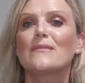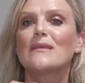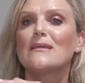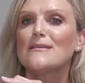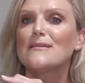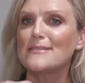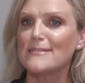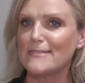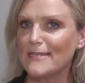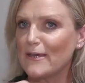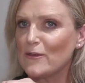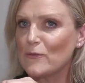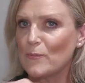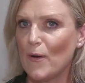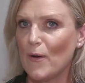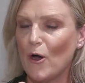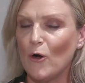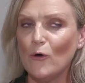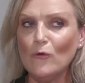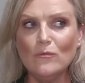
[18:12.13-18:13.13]
South
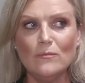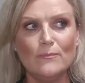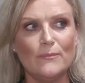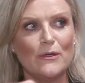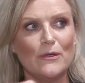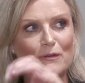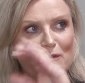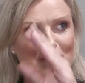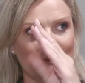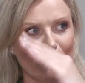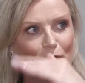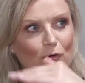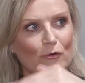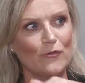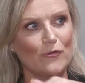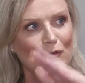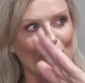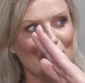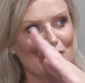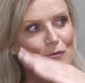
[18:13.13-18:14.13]
Pole, because they've
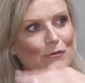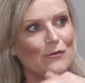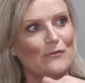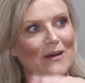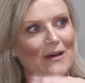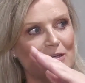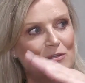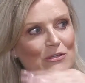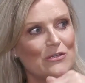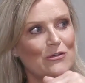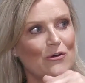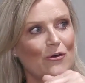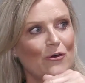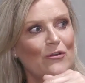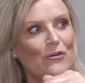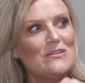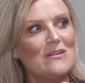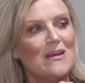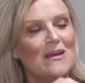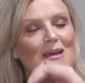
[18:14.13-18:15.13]
got those sort of
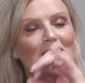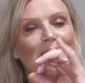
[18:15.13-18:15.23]
undertones.